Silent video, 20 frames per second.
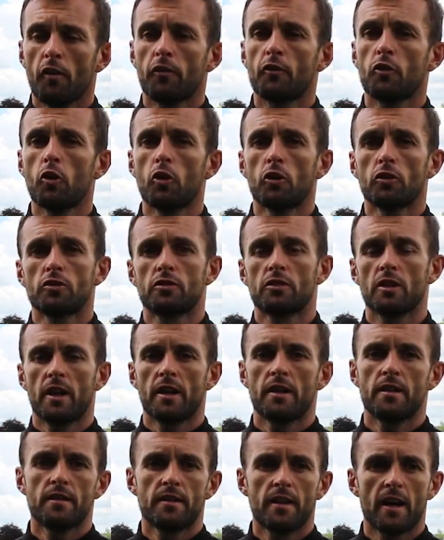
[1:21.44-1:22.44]
Of course,
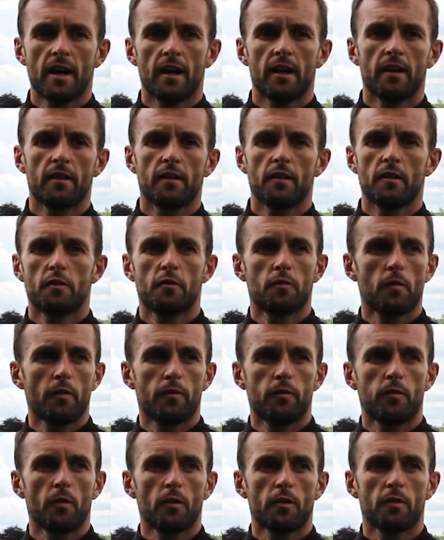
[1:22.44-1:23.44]
and
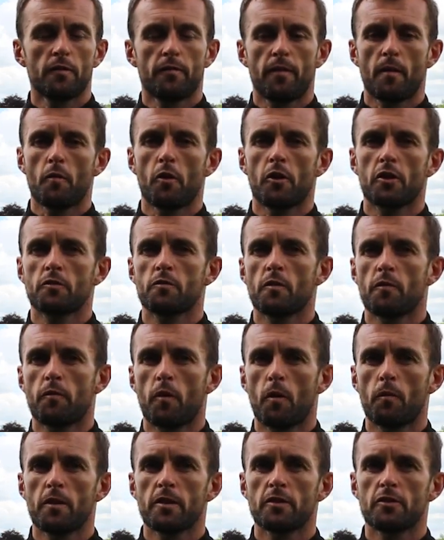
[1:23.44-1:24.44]
if I'm honest, we've
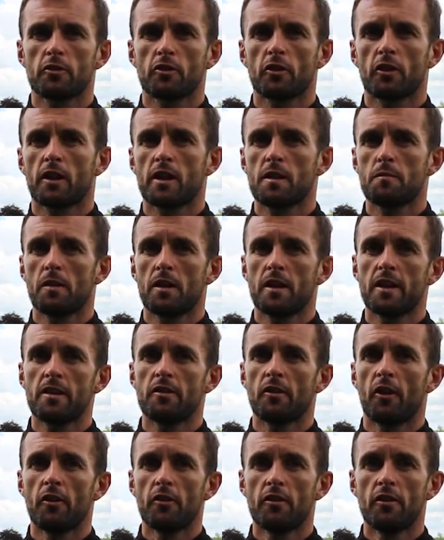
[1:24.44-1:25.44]
probably just got to keep a
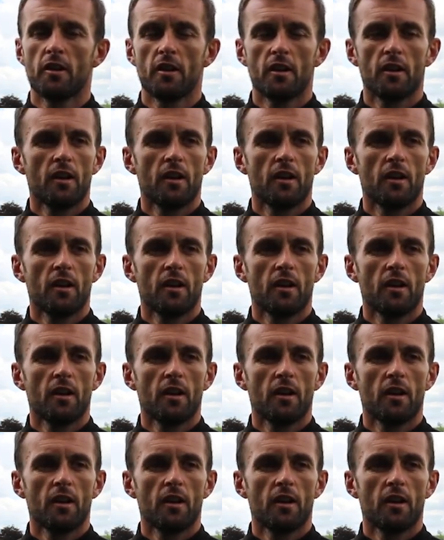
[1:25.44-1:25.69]
lid on